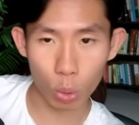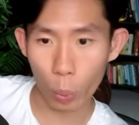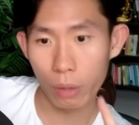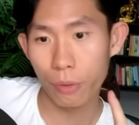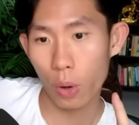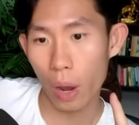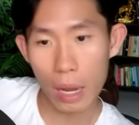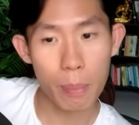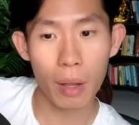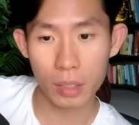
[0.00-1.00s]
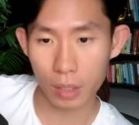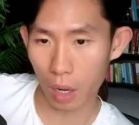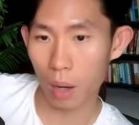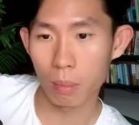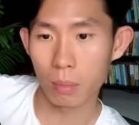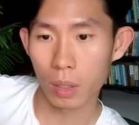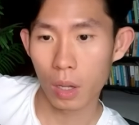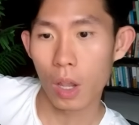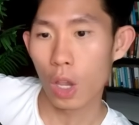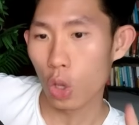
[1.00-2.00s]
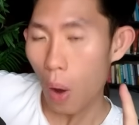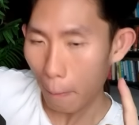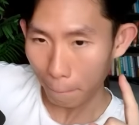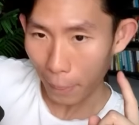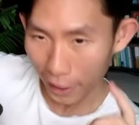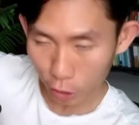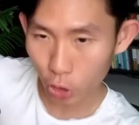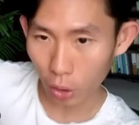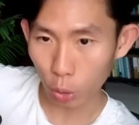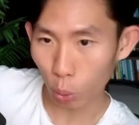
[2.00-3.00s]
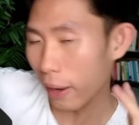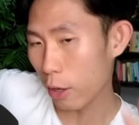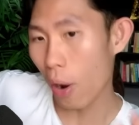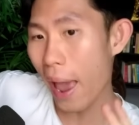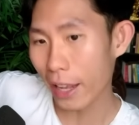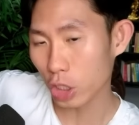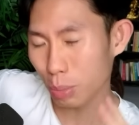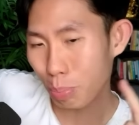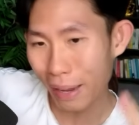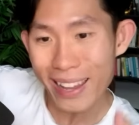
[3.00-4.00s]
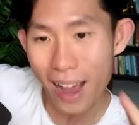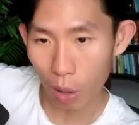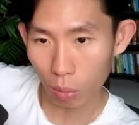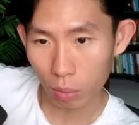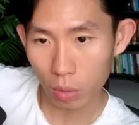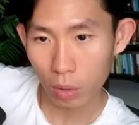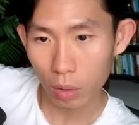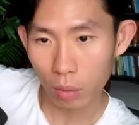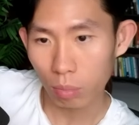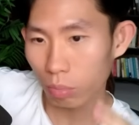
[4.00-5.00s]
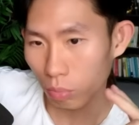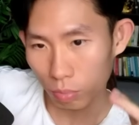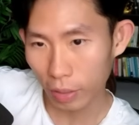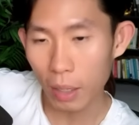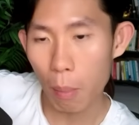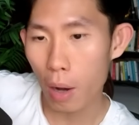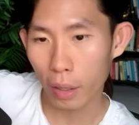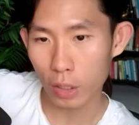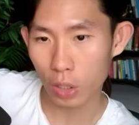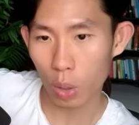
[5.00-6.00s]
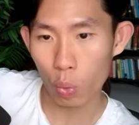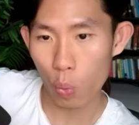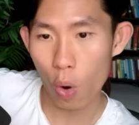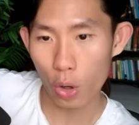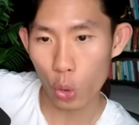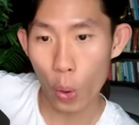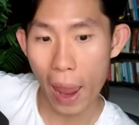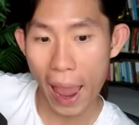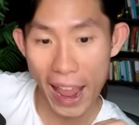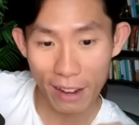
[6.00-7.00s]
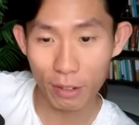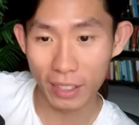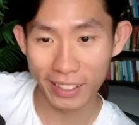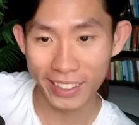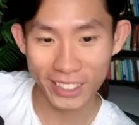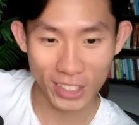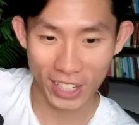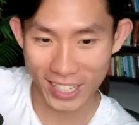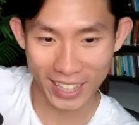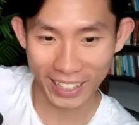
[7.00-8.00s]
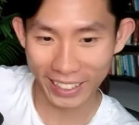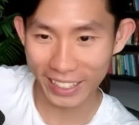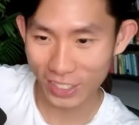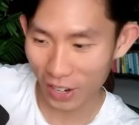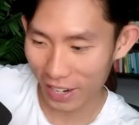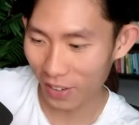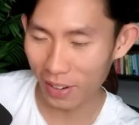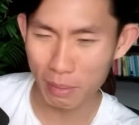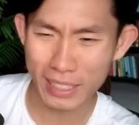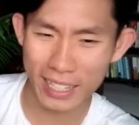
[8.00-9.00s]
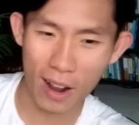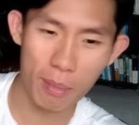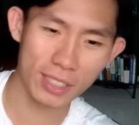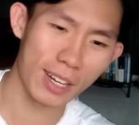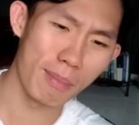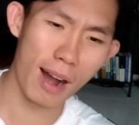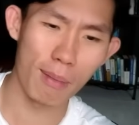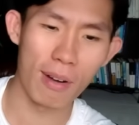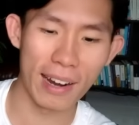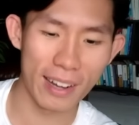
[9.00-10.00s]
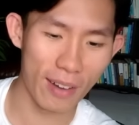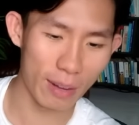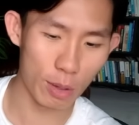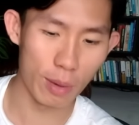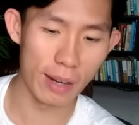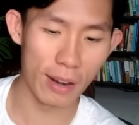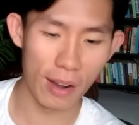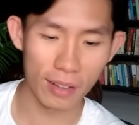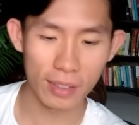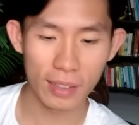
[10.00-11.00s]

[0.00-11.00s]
to wait for your A+ setup, you are patient to let your edge play out, then the market is gonna reward you heavily, just like it is right now. Let me see how much I'm up right now at the moment, you know.